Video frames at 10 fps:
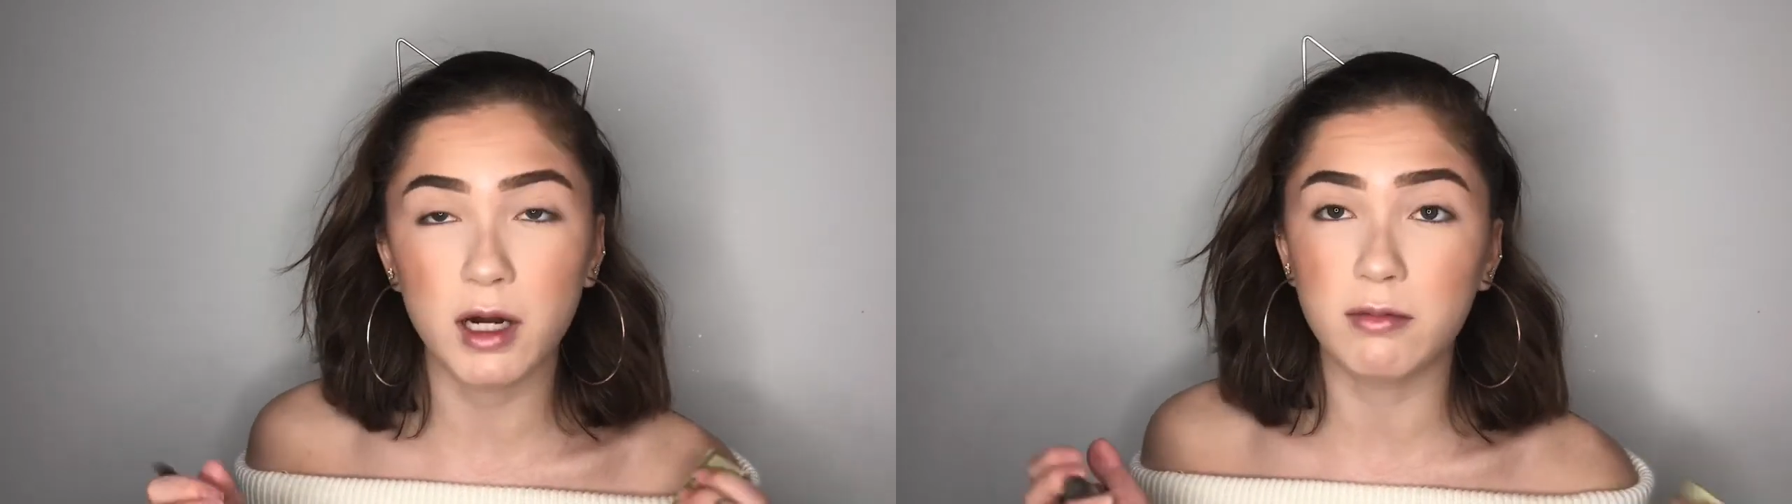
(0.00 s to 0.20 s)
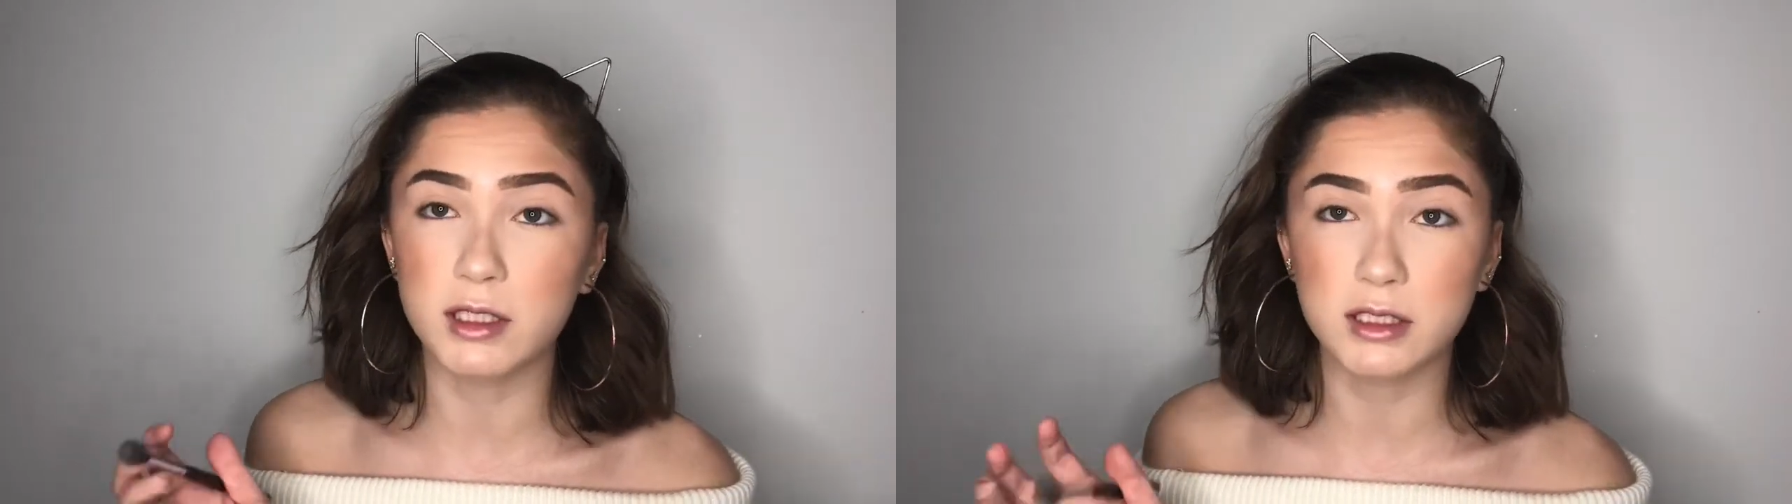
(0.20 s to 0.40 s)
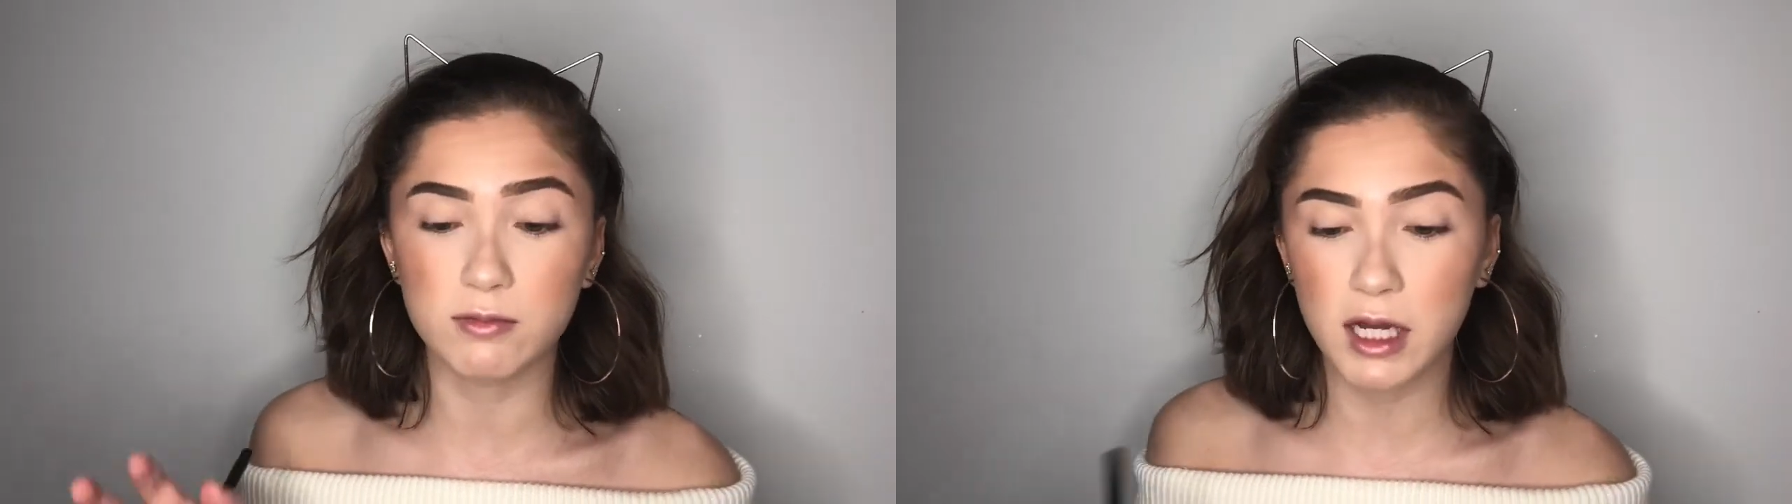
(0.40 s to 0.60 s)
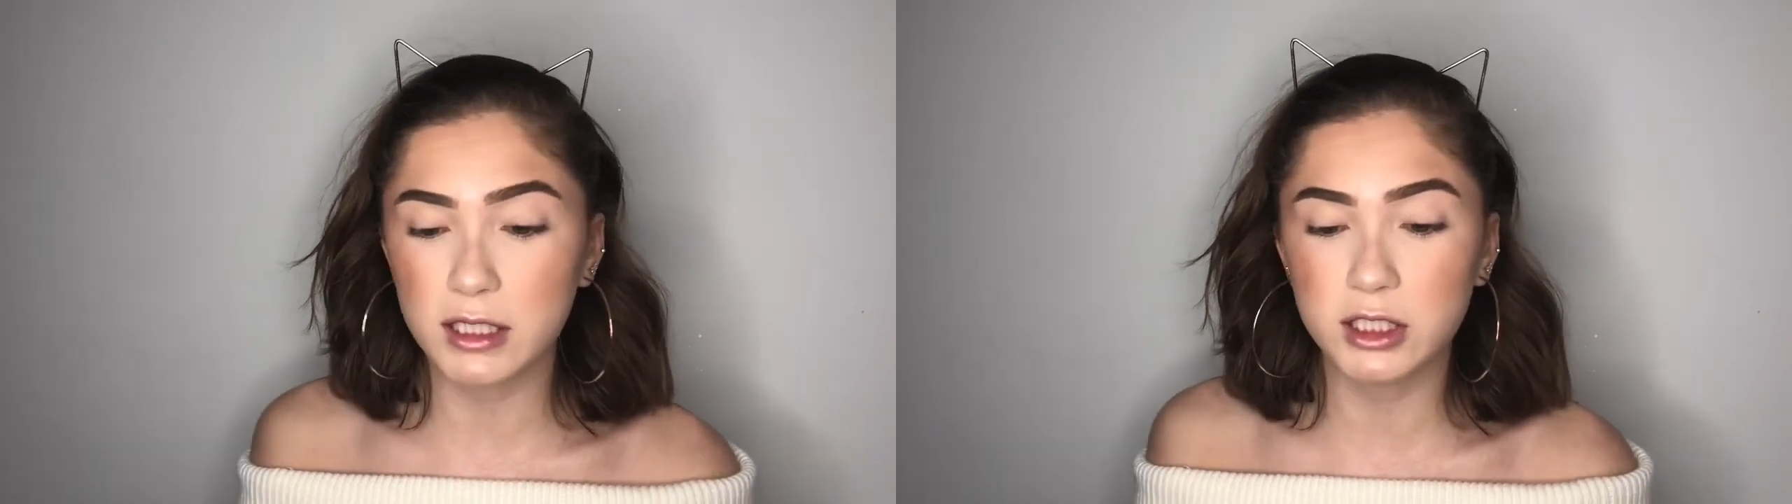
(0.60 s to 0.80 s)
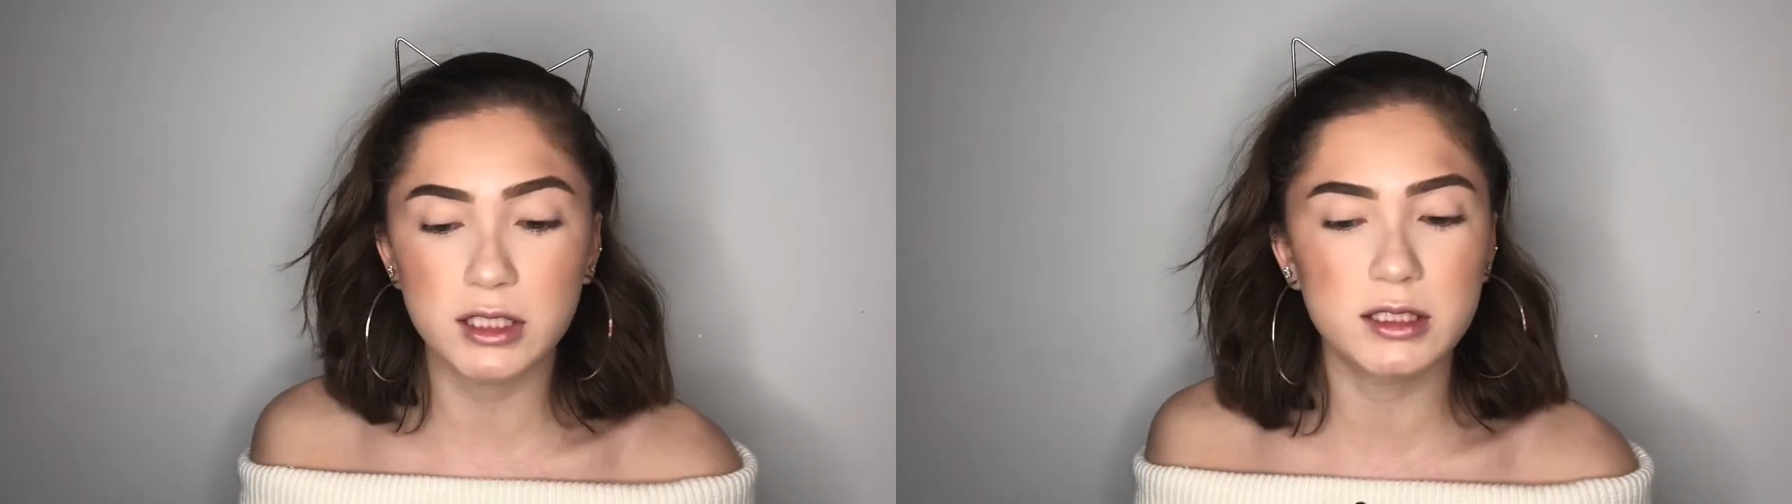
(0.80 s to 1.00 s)
pop on some
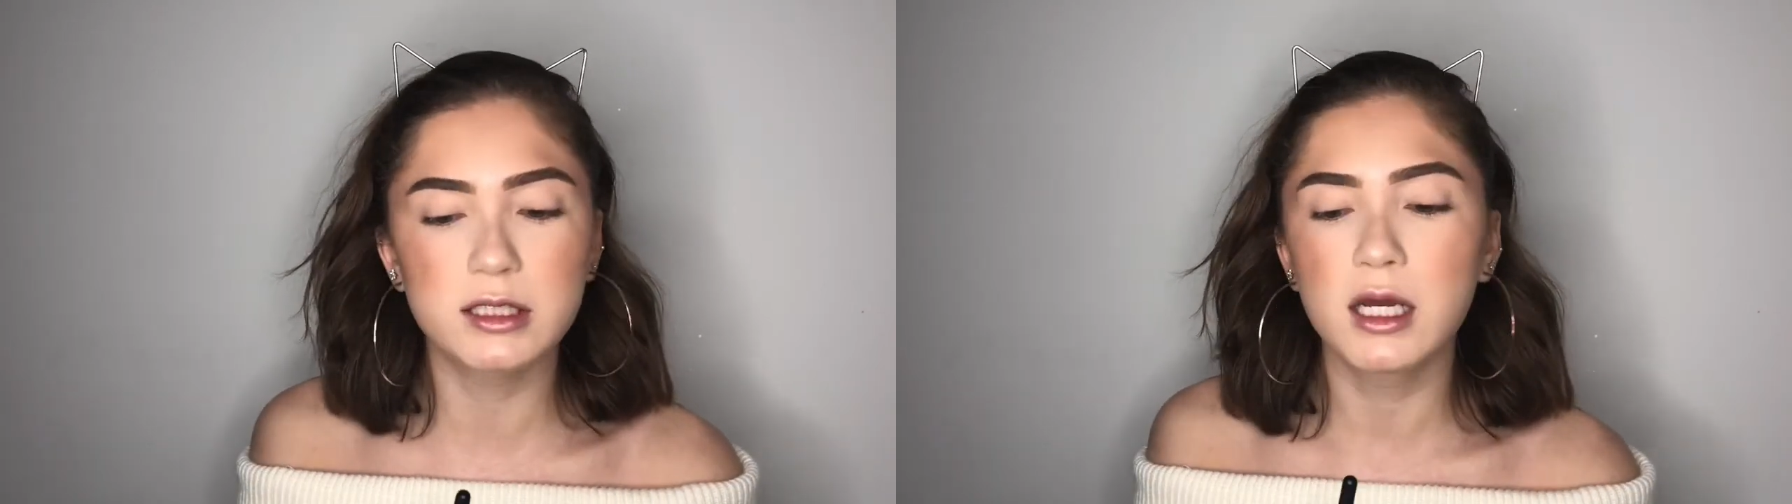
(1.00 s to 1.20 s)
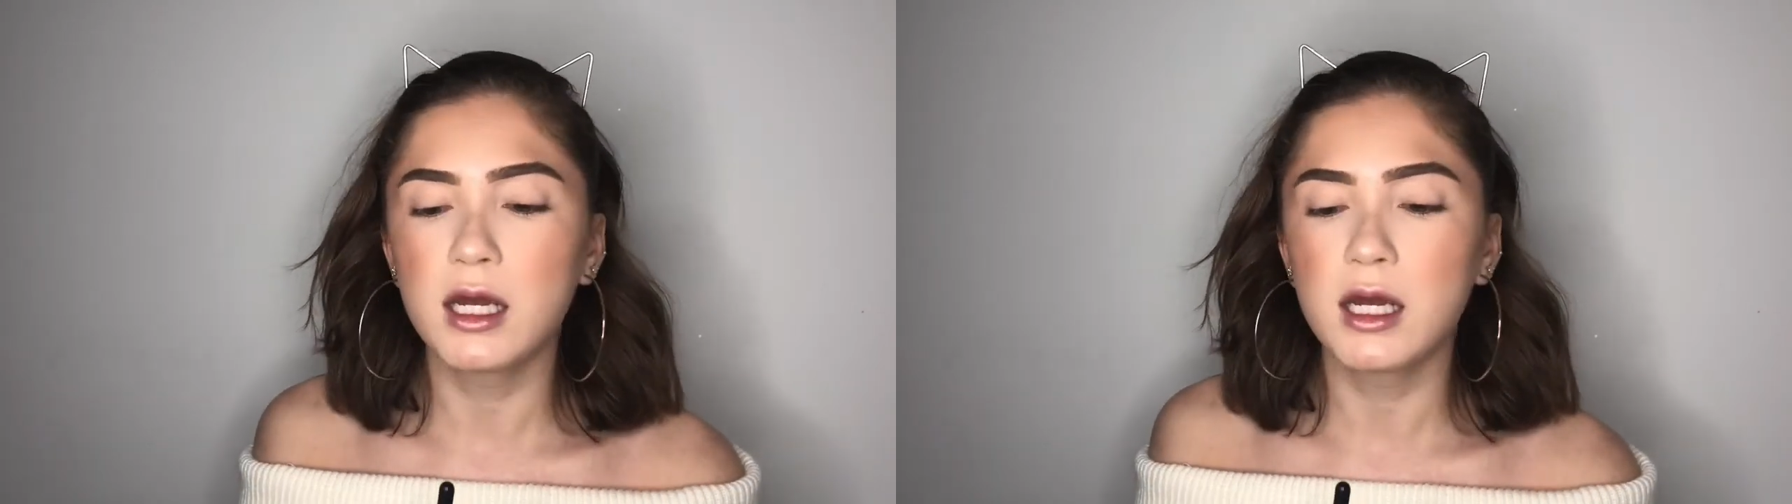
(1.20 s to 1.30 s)
lashes,